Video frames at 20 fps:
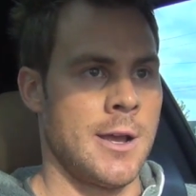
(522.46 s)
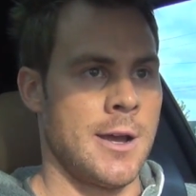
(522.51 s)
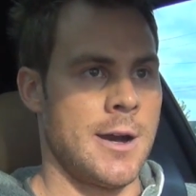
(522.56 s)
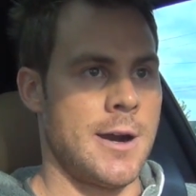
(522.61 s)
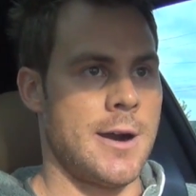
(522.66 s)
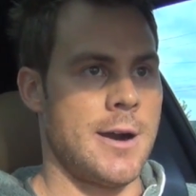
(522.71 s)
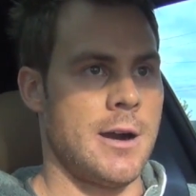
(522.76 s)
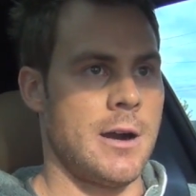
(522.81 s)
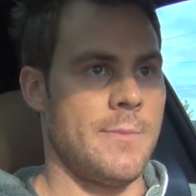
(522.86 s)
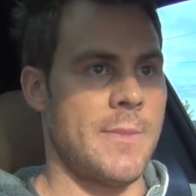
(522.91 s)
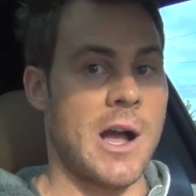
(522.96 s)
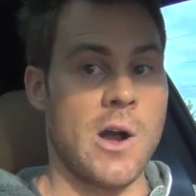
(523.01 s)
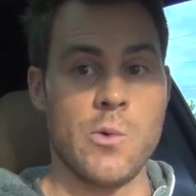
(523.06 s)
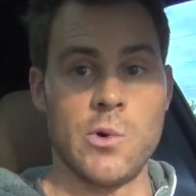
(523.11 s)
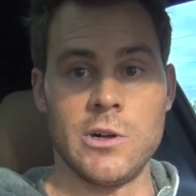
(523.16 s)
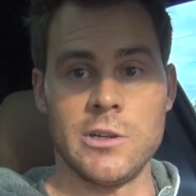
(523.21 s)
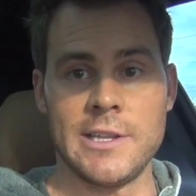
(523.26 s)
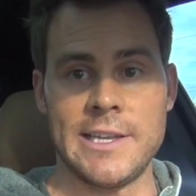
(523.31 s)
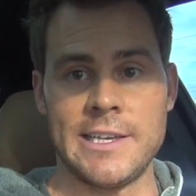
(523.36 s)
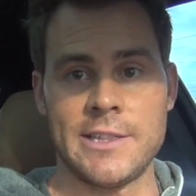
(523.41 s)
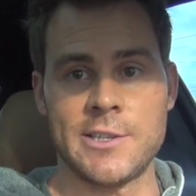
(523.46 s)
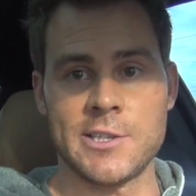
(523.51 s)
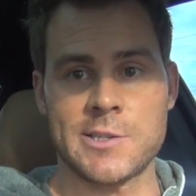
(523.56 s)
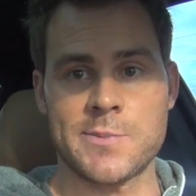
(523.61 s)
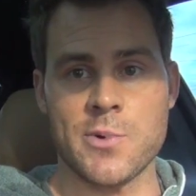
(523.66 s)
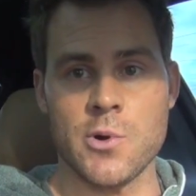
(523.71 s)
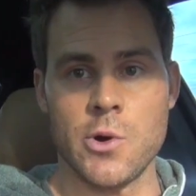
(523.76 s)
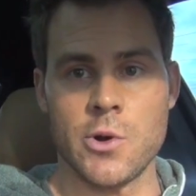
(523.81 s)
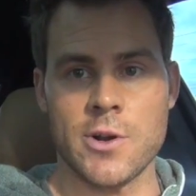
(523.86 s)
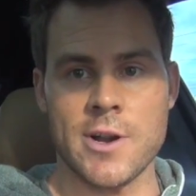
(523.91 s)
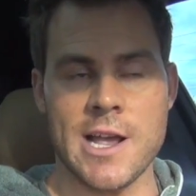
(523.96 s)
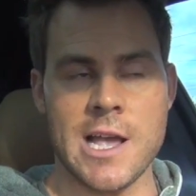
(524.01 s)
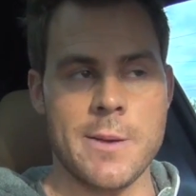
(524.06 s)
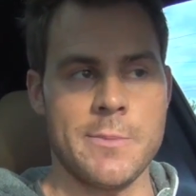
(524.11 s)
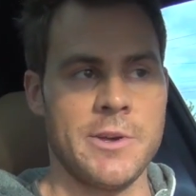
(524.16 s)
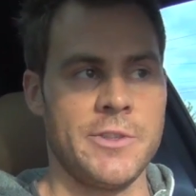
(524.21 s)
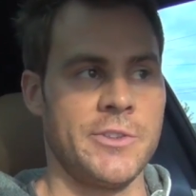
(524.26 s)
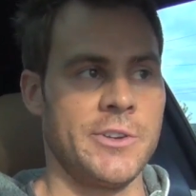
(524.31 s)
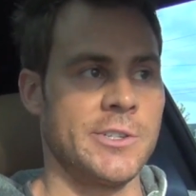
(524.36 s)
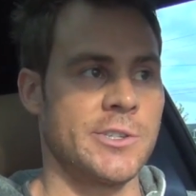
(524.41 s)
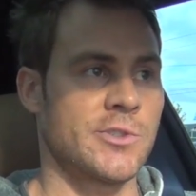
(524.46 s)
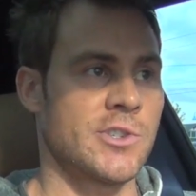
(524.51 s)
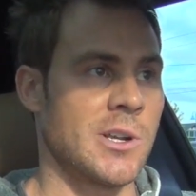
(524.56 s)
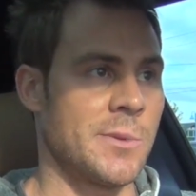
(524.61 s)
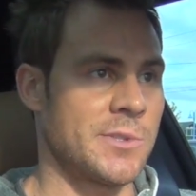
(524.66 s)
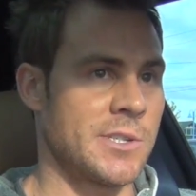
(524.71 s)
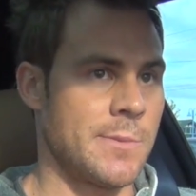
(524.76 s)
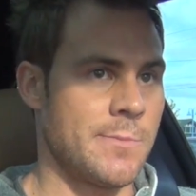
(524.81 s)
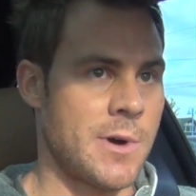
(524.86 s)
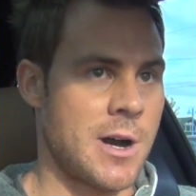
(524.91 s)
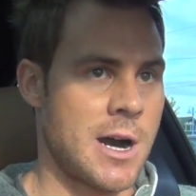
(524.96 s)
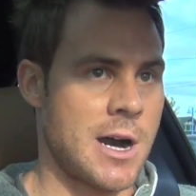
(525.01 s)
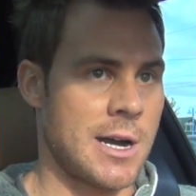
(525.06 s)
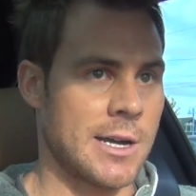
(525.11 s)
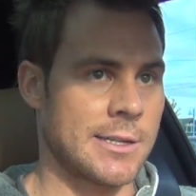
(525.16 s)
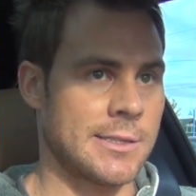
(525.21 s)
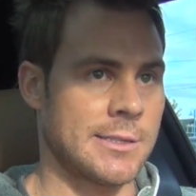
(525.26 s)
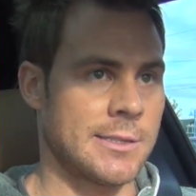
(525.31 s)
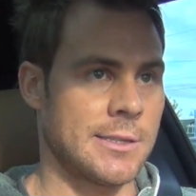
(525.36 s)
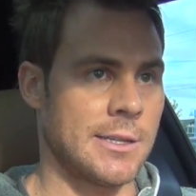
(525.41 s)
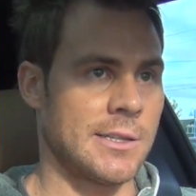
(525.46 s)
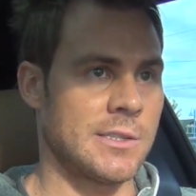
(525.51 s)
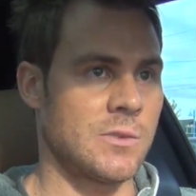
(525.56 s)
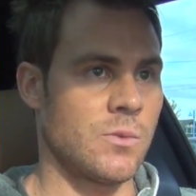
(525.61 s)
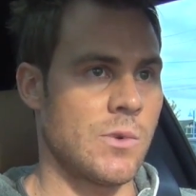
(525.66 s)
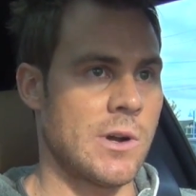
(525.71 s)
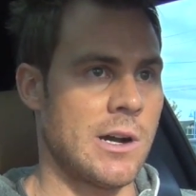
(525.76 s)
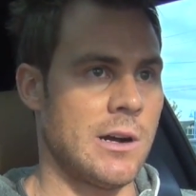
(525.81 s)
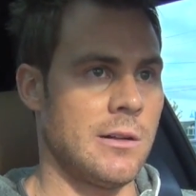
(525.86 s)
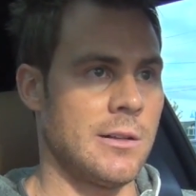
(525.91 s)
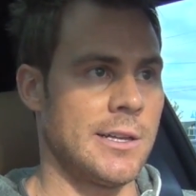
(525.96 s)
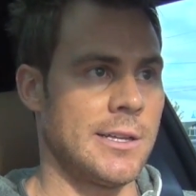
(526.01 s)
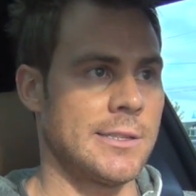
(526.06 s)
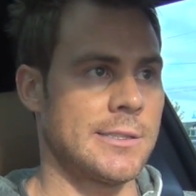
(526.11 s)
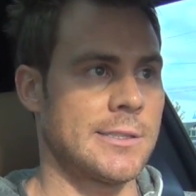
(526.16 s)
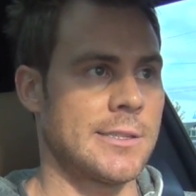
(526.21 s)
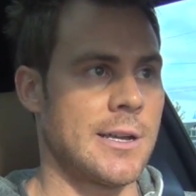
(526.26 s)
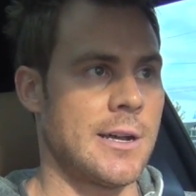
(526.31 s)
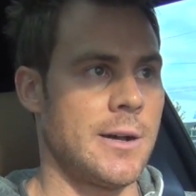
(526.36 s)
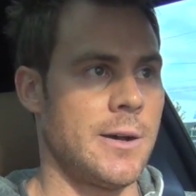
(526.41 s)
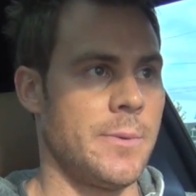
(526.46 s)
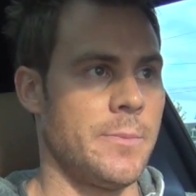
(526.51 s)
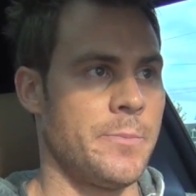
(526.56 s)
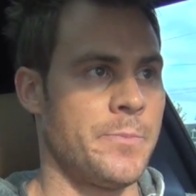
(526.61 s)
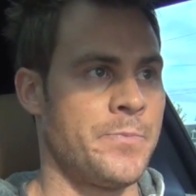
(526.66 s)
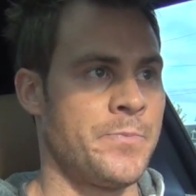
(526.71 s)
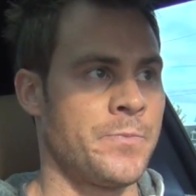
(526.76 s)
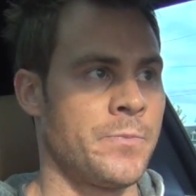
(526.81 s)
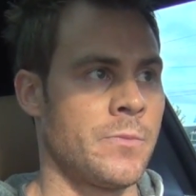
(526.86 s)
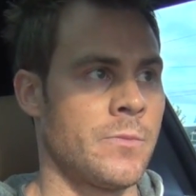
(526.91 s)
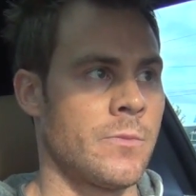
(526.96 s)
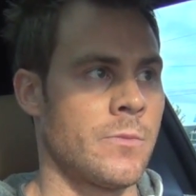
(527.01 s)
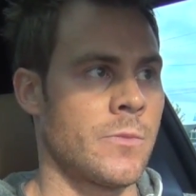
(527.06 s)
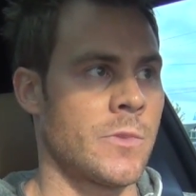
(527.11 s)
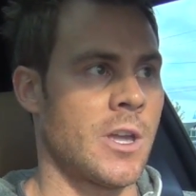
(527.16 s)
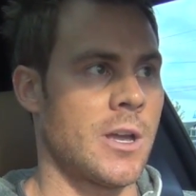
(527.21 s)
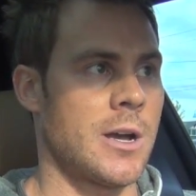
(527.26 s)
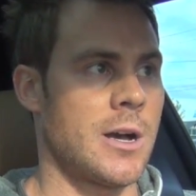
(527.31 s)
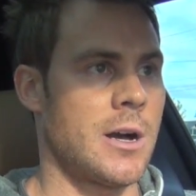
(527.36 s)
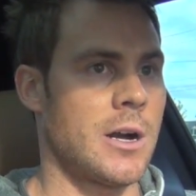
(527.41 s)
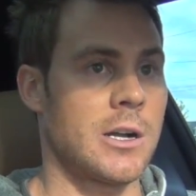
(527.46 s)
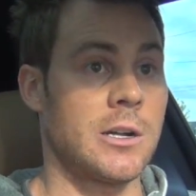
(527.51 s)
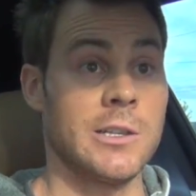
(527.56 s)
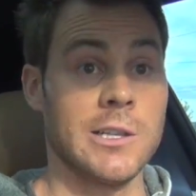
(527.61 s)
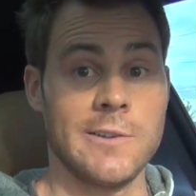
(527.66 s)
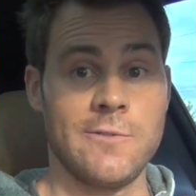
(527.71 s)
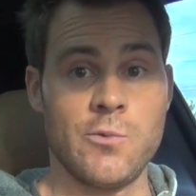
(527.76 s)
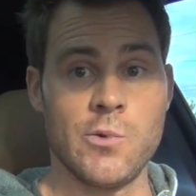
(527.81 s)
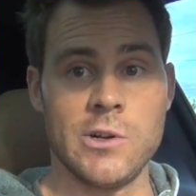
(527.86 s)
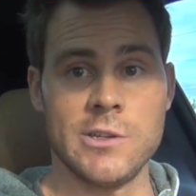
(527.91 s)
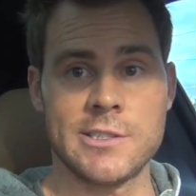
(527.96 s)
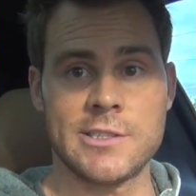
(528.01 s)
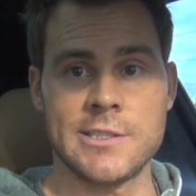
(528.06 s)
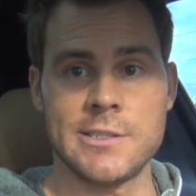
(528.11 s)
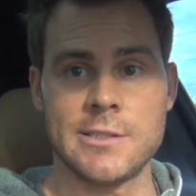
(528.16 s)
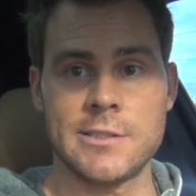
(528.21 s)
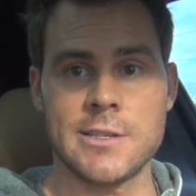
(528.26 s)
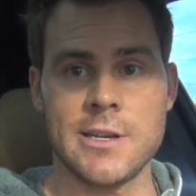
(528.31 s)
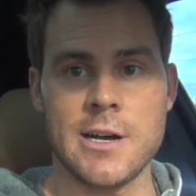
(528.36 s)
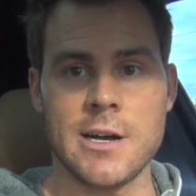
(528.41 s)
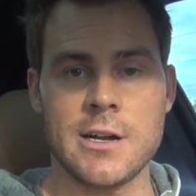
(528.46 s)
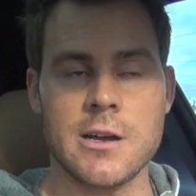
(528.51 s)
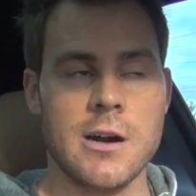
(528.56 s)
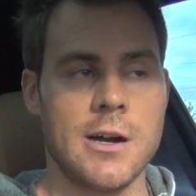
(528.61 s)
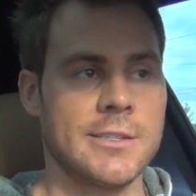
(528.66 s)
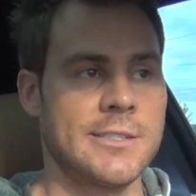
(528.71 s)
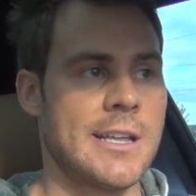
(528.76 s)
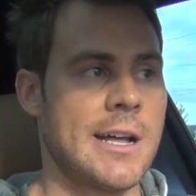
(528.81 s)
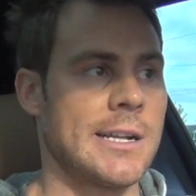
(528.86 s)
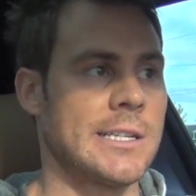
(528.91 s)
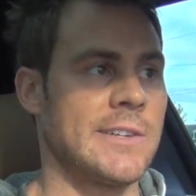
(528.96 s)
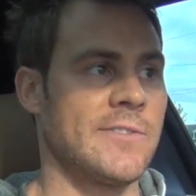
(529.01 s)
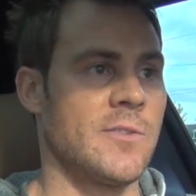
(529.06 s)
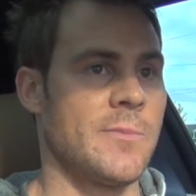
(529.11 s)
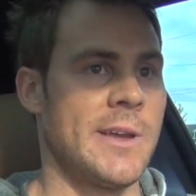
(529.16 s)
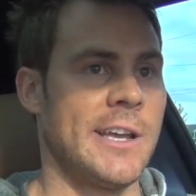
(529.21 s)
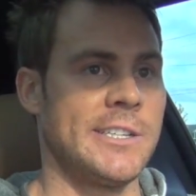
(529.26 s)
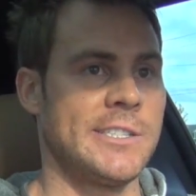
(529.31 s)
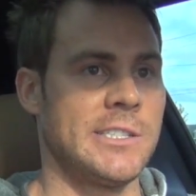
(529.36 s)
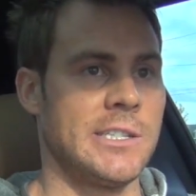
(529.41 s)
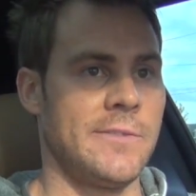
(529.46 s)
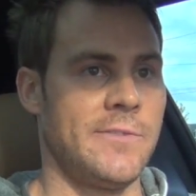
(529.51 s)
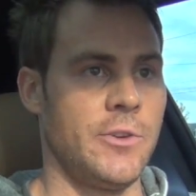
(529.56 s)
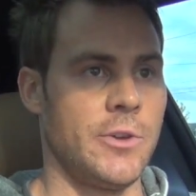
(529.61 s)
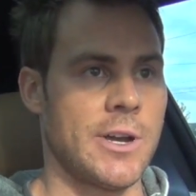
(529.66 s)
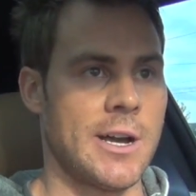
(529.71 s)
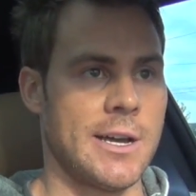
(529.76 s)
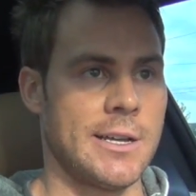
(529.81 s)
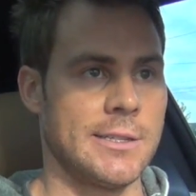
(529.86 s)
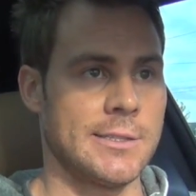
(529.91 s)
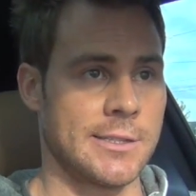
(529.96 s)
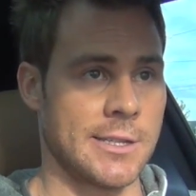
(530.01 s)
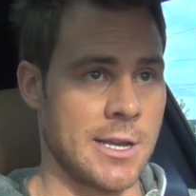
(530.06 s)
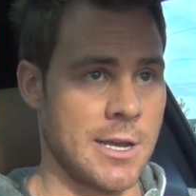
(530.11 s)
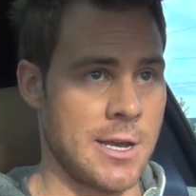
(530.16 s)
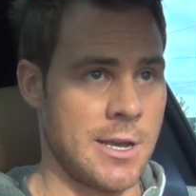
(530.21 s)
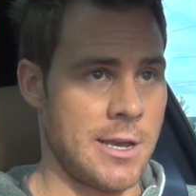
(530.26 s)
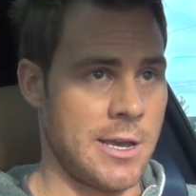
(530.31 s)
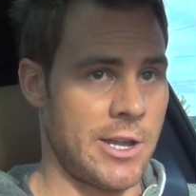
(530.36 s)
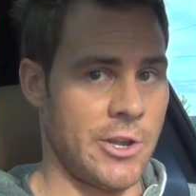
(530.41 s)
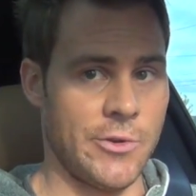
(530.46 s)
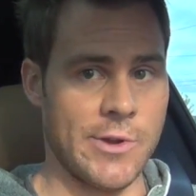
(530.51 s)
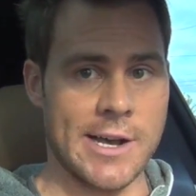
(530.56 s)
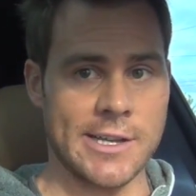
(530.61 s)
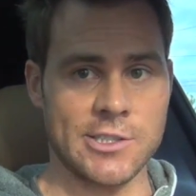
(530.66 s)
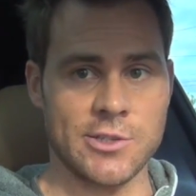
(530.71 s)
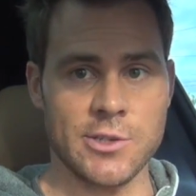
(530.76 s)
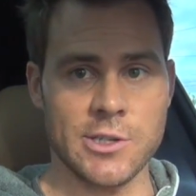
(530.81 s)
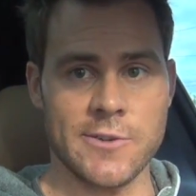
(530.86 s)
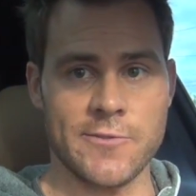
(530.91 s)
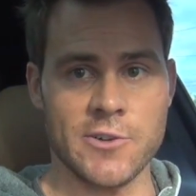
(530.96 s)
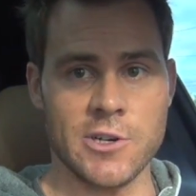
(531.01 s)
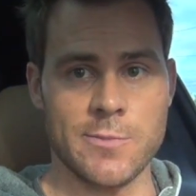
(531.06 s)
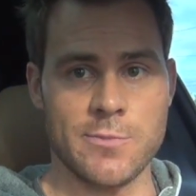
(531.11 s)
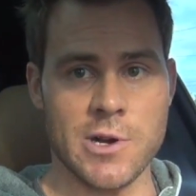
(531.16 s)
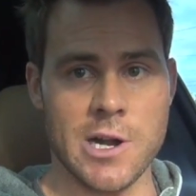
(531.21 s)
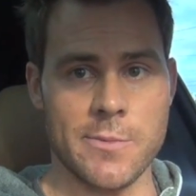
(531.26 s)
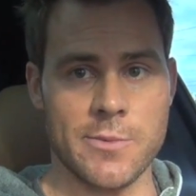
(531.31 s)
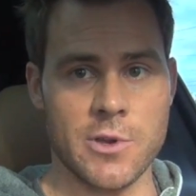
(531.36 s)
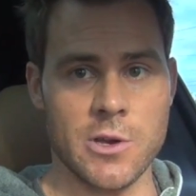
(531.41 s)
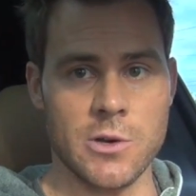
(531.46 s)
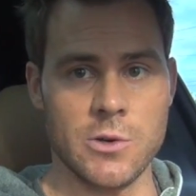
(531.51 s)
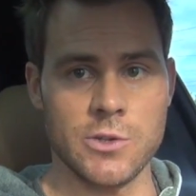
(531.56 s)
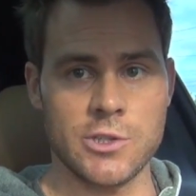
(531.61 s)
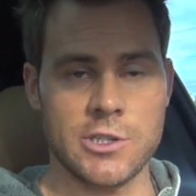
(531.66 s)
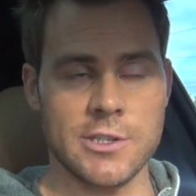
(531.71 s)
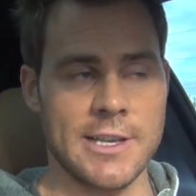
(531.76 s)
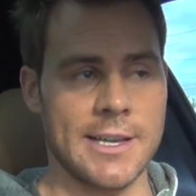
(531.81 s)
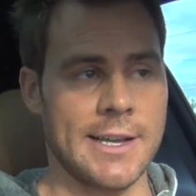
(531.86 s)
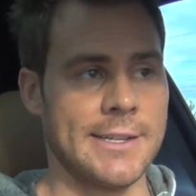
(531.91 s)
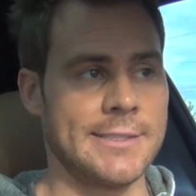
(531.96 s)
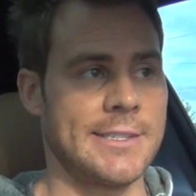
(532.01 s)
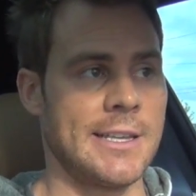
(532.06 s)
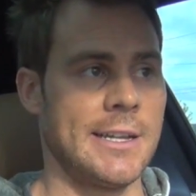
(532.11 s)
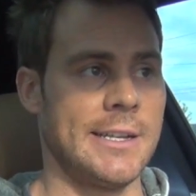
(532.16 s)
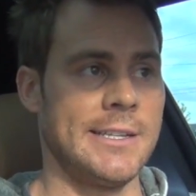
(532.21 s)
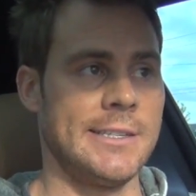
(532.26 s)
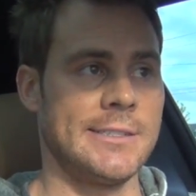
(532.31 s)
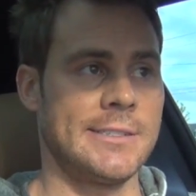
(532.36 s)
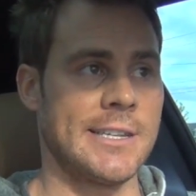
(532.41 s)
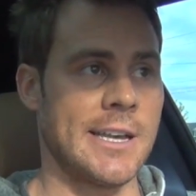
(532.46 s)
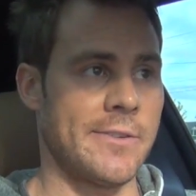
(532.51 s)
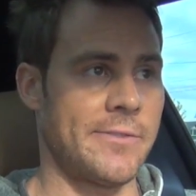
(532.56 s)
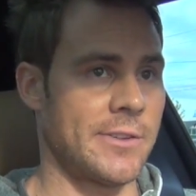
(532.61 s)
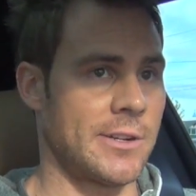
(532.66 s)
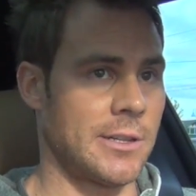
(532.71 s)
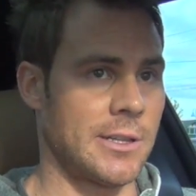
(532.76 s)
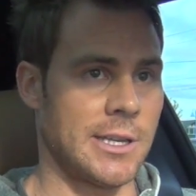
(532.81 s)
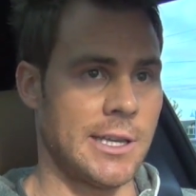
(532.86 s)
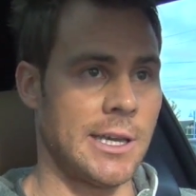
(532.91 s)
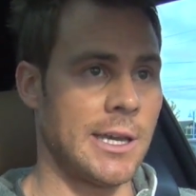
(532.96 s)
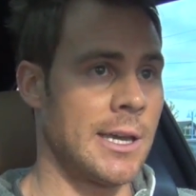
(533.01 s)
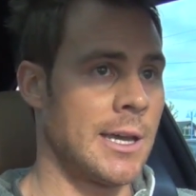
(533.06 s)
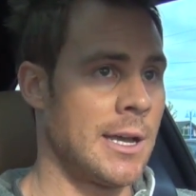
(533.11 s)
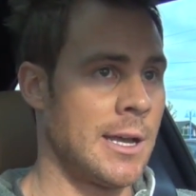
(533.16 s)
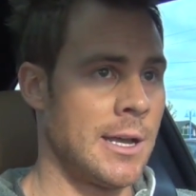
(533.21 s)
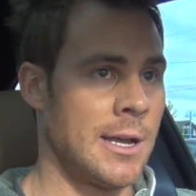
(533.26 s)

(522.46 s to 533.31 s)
I will link this program in the description box, as well as Cliff Wilson's contact information if you guys are looking for a prep coach. Like I said, he's definitely